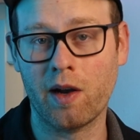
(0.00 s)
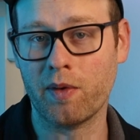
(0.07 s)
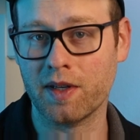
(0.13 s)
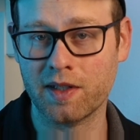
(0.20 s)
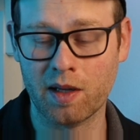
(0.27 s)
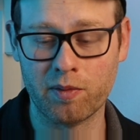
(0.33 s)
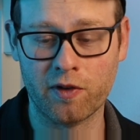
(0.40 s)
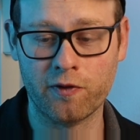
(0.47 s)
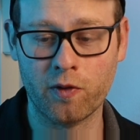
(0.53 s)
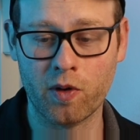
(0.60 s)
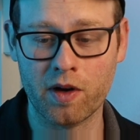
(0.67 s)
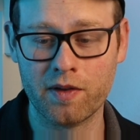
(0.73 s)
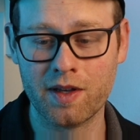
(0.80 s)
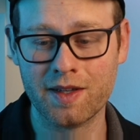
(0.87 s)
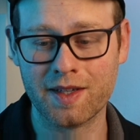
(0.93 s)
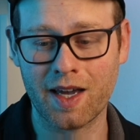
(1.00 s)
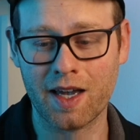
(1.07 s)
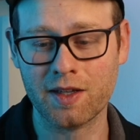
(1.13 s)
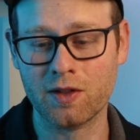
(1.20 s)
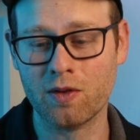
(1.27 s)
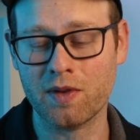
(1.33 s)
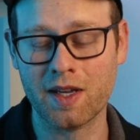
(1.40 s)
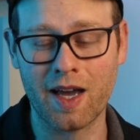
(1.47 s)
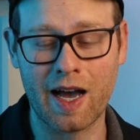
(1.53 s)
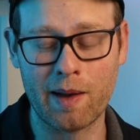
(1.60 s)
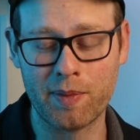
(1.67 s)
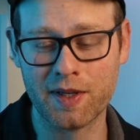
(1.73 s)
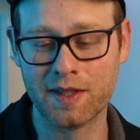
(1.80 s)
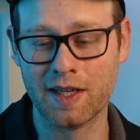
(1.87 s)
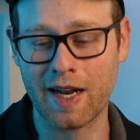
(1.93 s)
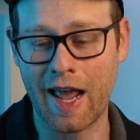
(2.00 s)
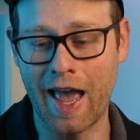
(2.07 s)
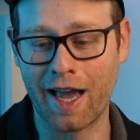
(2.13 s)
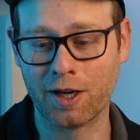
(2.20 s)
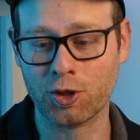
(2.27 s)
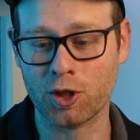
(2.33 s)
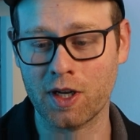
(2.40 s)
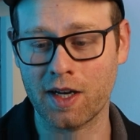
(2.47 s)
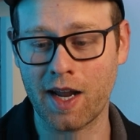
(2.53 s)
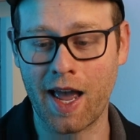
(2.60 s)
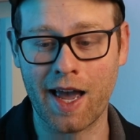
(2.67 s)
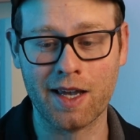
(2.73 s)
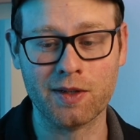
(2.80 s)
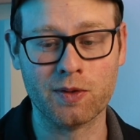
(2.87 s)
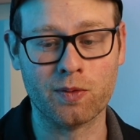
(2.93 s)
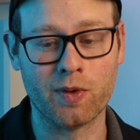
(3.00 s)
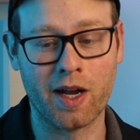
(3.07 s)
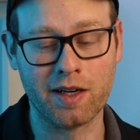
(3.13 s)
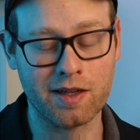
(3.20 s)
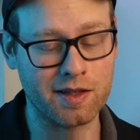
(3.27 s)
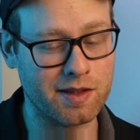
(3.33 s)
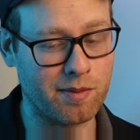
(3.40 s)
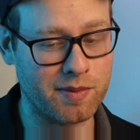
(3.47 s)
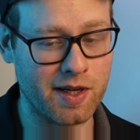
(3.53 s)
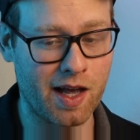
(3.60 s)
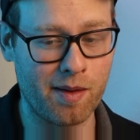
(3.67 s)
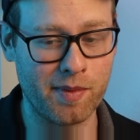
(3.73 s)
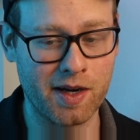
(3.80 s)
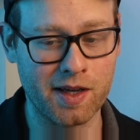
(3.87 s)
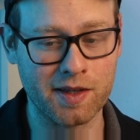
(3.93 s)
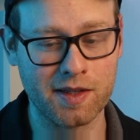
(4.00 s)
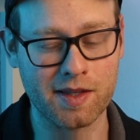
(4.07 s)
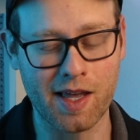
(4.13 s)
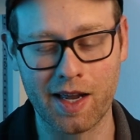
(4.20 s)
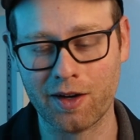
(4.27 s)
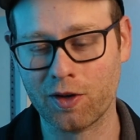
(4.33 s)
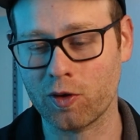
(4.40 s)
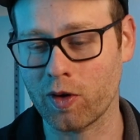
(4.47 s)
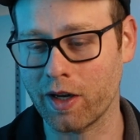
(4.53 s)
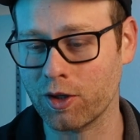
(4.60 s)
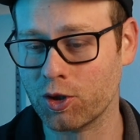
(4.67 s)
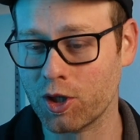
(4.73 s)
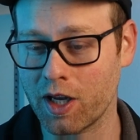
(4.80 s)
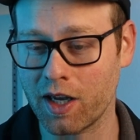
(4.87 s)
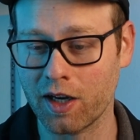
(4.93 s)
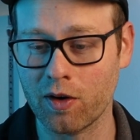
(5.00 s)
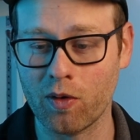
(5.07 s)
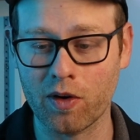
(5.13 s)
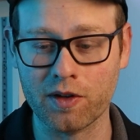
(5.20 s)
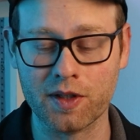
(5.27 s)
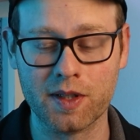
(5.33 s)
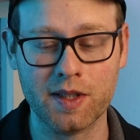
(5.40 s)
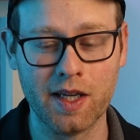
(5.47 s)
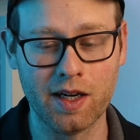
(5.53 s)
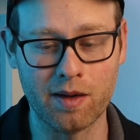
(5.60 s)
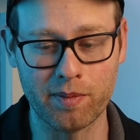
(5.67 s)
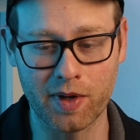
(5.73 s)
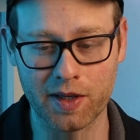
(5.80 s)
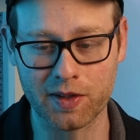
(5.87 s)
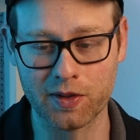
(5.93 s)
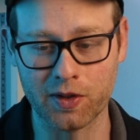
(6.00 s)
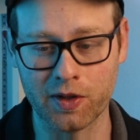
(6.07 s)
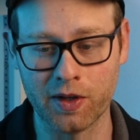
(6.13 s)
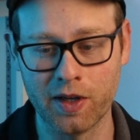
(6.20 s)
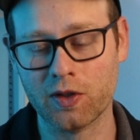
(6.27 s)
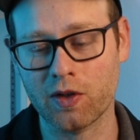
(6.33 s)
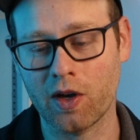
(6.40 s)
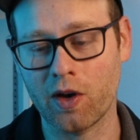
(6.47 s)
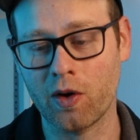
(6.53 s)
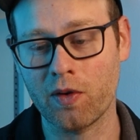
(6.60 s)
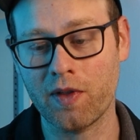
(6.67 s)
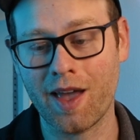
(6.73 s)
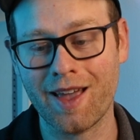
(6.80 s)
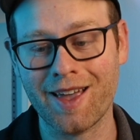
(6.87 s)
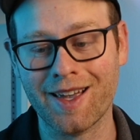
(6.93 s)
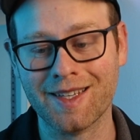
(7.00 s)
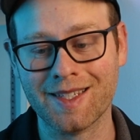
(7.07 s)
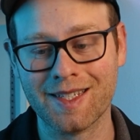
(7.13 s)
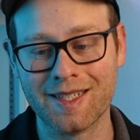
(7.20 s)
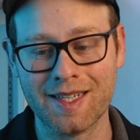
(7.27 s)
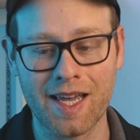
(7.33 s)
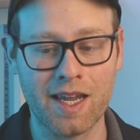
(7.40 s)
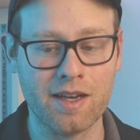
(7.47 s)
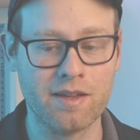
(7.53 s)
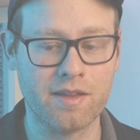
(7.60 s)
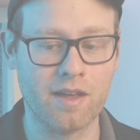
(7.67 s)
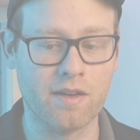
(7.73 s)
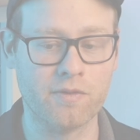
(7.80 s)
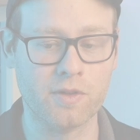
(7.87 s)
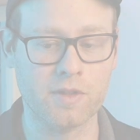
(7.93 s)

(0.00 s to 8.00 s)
like we said before, these guys do the opposite action as rectus abdominis, that crunching or sit-up muscle, so they extend the